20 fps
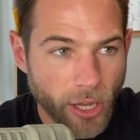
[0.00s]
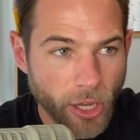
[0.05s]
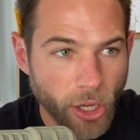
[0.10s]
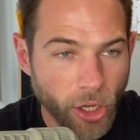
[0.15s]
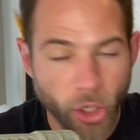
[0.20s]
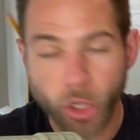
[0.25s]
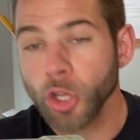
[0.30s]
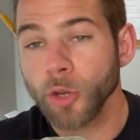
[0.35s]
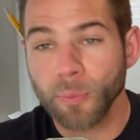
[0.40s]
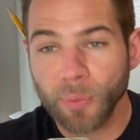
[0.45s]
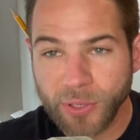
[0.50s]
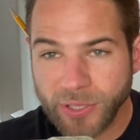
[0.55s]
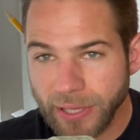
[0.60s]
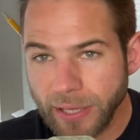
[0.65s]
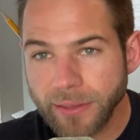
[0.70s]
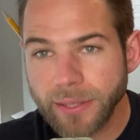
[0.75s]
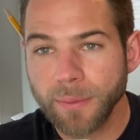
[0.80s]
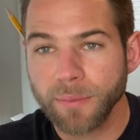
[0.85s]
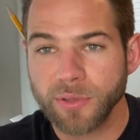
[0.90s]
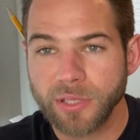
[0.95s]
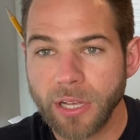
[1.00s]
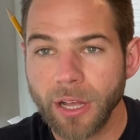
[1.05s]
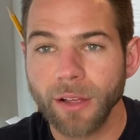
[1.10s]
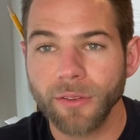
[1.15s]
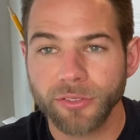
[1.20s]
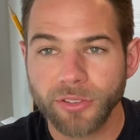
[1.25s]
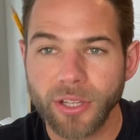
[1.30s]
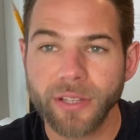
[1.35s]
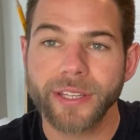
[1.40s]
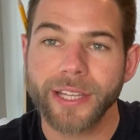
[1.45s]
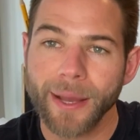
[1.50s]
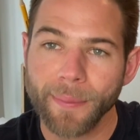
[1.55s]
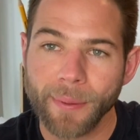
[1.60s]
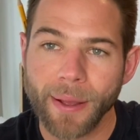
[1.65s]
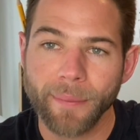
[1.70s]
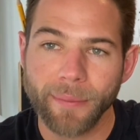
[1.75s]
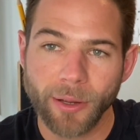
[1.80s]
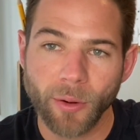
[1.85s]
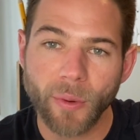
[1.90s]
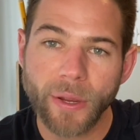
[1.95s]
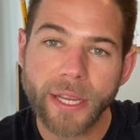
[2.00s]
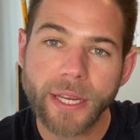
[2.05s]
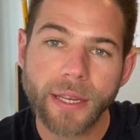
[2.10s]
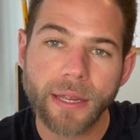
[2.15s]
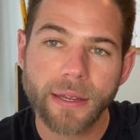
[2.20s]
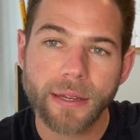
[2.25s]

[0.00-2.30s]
could present themselves in the upcoming week,